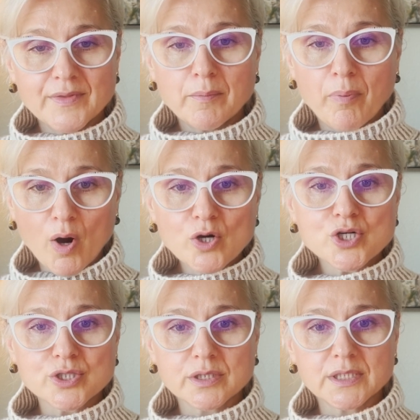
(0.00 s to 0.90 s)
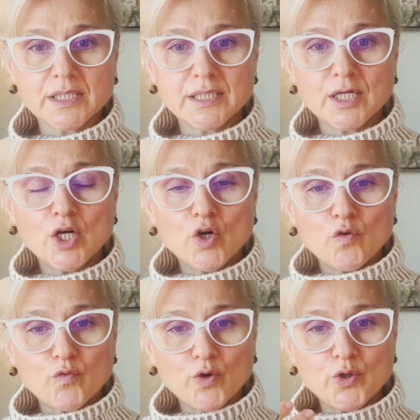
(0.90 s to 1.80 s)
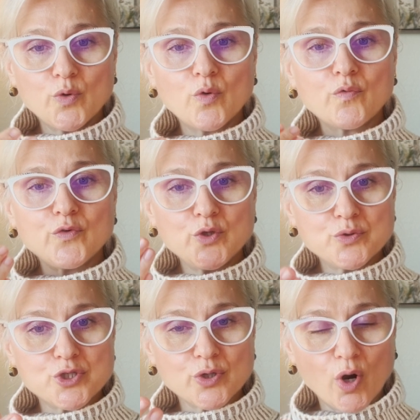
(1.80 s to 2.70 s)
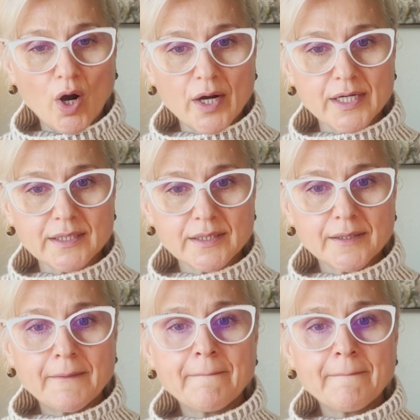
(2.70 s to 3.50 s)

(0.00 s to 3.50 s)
partially for your future audit?